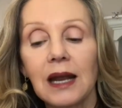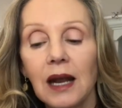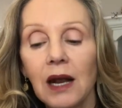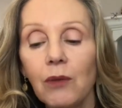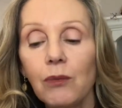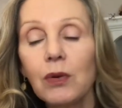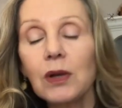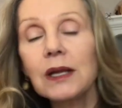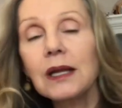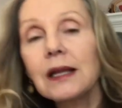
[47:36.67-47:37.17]

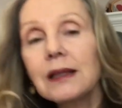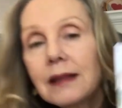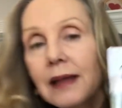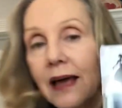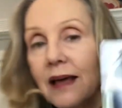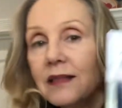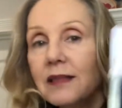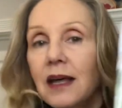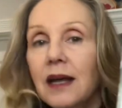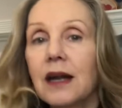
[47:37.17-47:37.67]
And I really
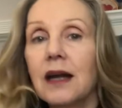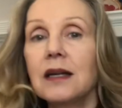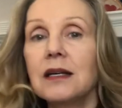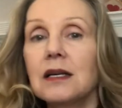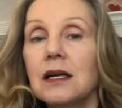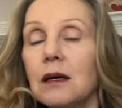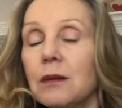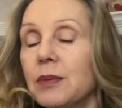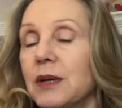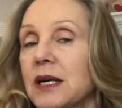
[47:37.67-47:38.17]
like that
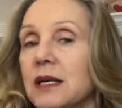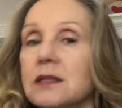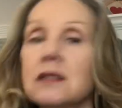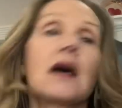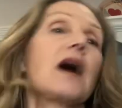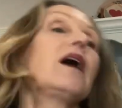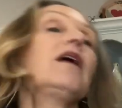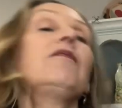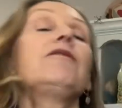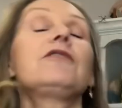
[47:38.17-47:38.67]
idea
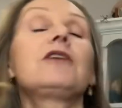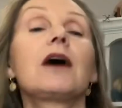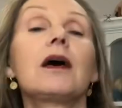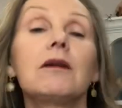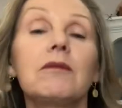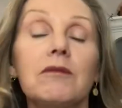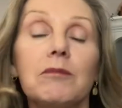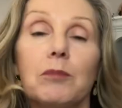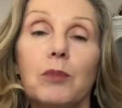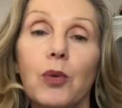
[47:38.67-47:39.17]
because I've
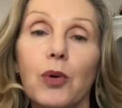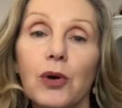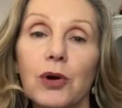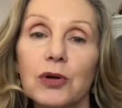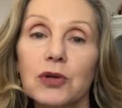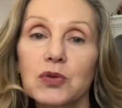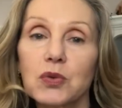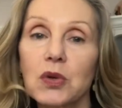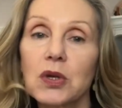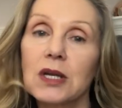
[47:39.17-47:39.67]
done
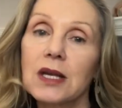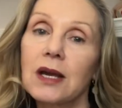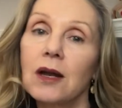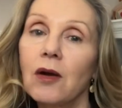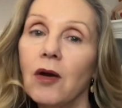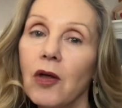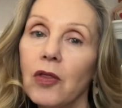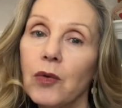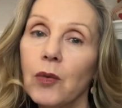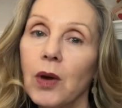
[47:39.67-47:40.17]
borders where you
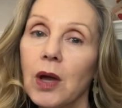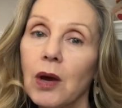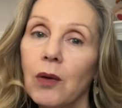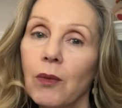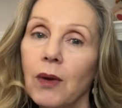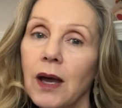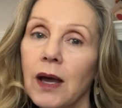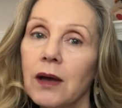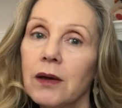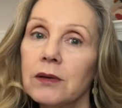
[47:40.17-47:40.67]
get all the way
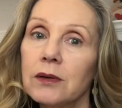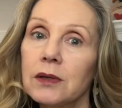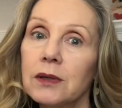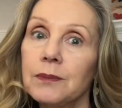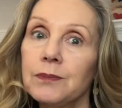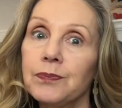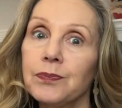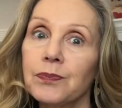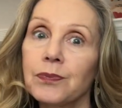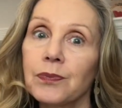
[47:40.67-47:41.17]

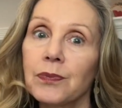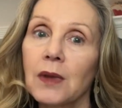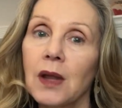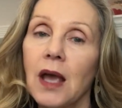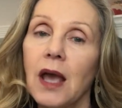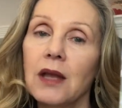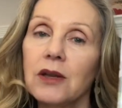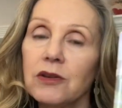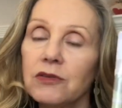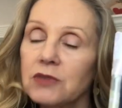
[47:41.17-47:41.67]
around
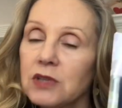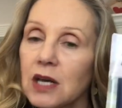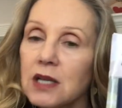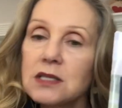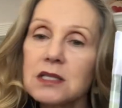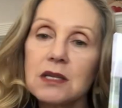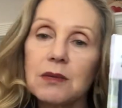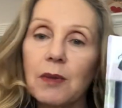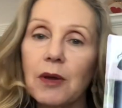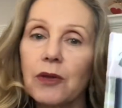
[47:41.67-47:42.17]
and you've
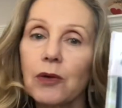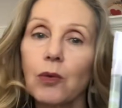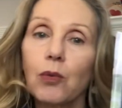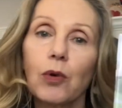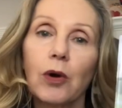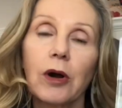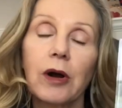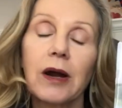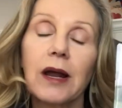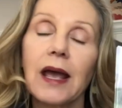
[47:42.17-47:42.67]
done some other
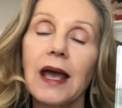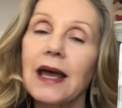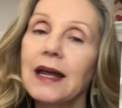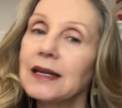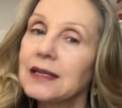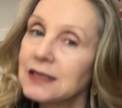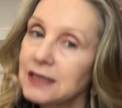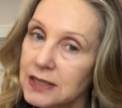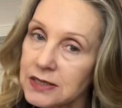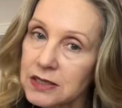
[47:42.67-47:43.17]
work
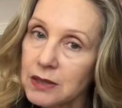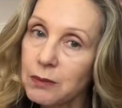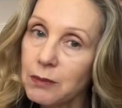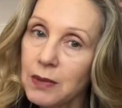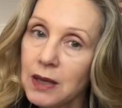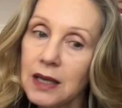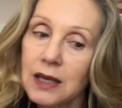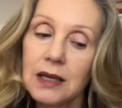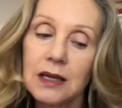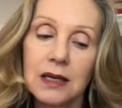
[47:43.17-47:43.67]
and it
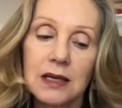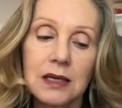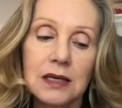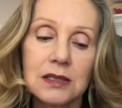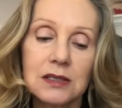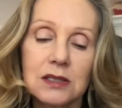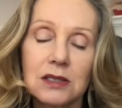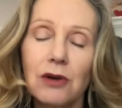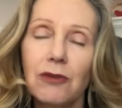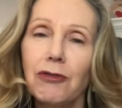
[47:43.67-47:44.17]
doesn't meet.
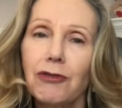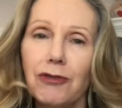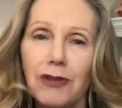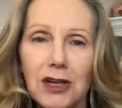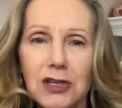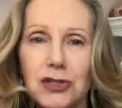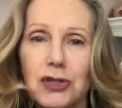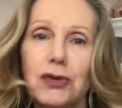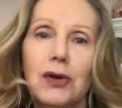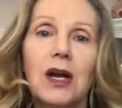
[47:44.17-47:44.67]
And it's so
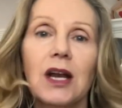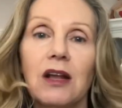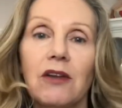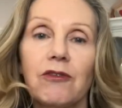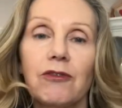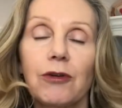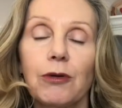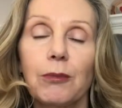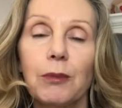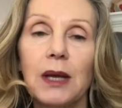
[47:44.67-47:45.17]

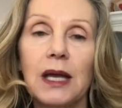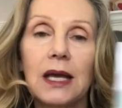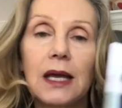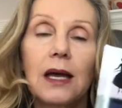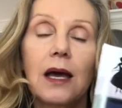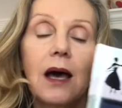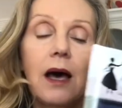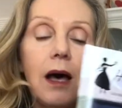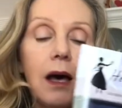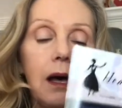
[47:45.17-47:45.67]
frustrating for me.